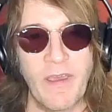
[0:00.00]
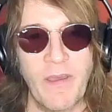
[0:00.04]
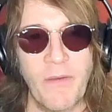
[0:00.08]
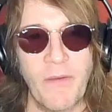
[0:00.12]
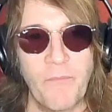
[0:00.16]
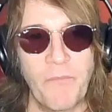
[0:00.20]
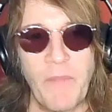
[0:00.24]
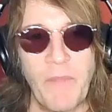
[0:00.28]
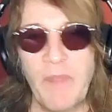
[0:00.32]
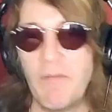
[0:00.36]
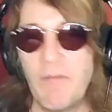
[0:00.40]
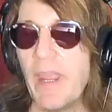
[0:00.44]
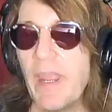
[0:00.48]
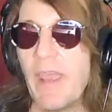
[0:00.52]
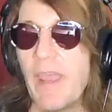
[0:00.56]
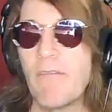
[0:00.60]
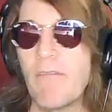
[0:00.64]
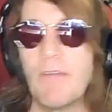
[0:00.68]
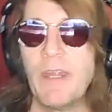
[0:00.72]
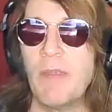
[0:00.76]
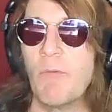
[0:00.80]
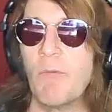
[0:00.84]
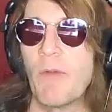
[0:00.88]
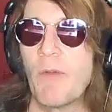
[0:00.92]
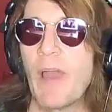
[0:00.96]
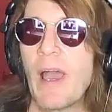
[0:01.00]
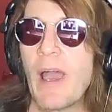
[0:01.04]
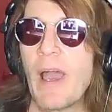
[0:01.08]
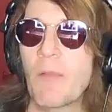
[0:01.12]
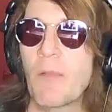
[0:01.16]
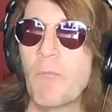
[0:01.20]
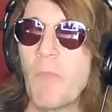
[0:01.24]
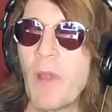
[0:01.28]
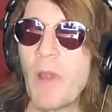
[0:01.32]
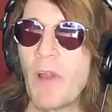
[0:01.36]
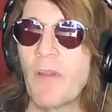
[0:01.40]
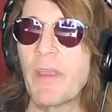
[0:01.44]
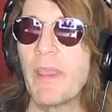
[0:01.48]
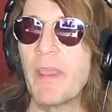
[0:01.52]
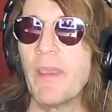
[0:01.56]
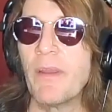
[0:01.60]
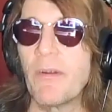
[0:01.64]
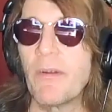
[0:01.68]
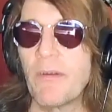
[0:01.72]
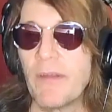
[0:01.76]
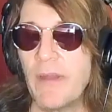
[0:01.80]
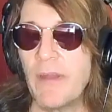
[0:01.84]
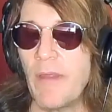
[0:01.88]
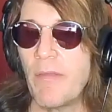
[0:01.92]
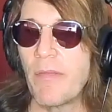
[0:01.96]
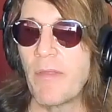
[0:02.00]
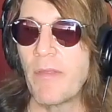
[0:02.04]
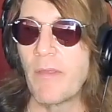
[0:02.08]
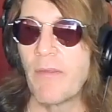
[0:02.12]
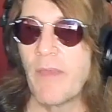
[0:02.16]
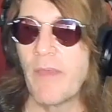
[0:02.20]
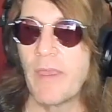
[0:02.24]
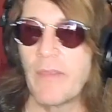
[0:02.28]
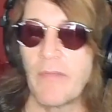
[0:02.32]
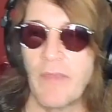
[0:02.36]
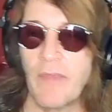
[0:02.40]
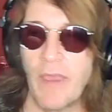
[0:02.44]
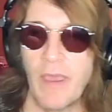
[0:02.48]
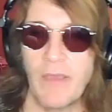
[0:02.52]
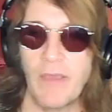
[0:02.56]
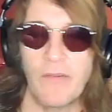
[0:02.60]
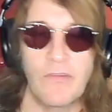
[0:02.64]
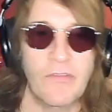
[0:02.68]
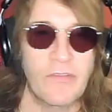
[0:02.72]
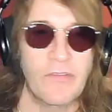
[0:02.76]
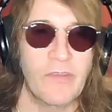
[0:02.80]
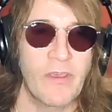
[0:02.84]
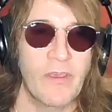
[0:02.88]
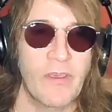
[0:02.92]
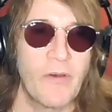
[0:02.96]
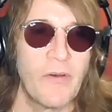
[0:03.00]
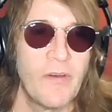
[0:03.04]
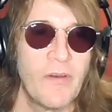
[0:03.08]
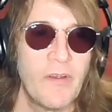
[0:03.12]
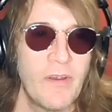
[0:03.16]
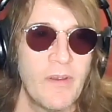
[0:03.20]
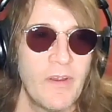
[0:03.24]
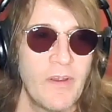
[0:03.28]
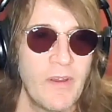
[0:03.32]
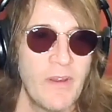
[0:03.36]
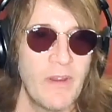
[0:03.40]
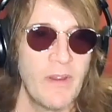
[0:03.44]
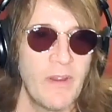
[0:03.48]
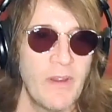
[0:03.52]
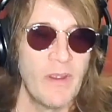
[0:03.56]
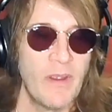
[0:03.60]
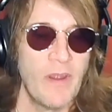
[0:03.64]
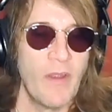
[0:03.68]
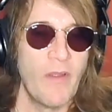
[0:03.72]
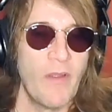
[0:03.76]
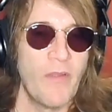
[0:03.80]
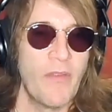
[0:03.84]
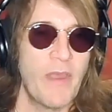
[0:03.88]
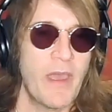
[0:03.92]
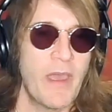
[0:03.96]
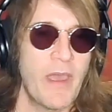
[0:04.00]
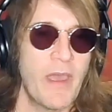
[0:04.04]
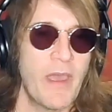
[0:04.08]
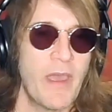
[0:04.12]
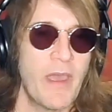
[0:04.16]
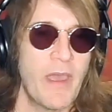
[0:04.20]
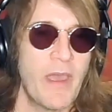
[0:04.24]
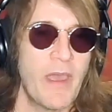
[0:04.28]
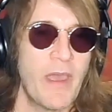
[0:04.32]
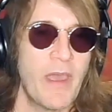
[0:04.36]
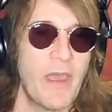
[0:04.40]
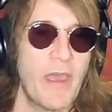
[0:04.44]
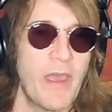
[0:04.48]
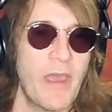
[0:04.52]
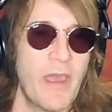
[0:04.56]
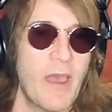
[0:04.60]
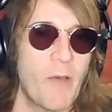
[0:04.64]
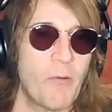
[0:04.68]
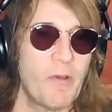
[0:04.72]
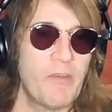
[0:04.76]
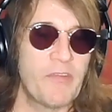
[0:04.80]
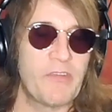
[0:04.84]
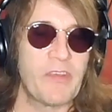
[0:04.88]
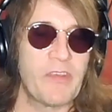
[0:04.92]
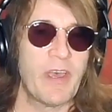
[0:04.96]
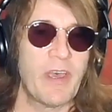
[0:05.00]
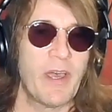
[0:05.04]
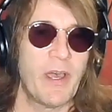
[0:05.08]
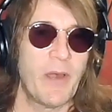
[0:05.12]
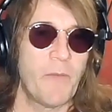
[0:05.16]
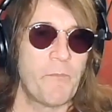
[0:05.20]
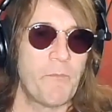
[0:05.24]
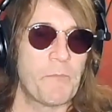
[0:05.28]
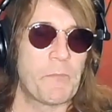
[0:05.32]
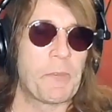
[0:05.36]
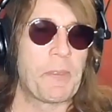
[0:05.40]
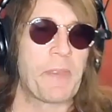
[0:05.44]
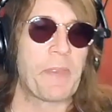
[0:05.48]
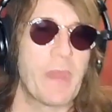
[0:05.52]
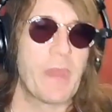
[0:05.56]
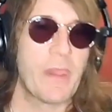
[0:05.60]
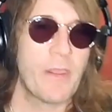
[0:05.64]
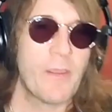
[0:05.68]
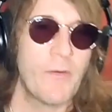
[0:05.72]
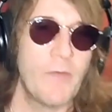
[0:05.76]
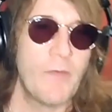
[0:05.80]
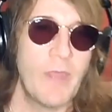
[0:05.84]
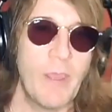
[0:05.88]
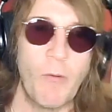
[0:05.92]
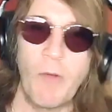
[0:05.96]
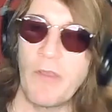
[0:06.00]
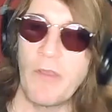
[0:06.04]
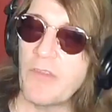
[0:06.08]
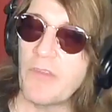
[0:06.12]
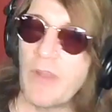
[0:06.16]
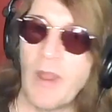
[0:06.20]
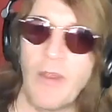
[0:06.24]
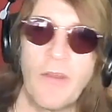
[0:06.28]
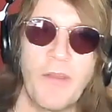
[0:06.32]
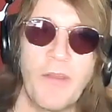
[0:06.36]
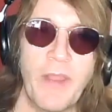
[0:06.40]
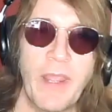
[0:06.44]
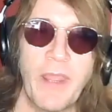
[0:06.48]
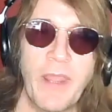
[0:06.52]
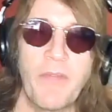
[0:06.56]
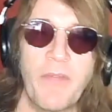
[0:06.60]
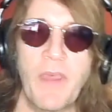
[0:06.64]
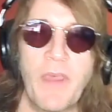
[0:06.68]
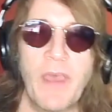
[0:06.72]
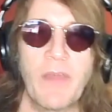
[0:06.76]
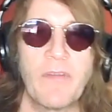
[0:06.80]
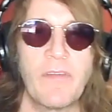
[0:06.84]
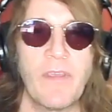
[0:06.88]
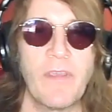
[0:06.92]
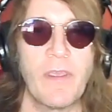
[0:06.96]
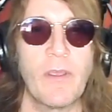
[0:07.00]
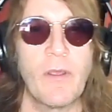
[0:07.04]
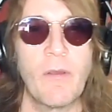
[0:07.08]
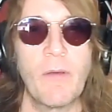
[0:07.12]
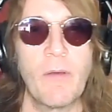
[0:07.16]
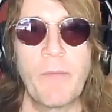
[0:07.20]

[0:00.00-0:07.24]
any have any rock market or anything like that. And so that wasn't hard to get that deal.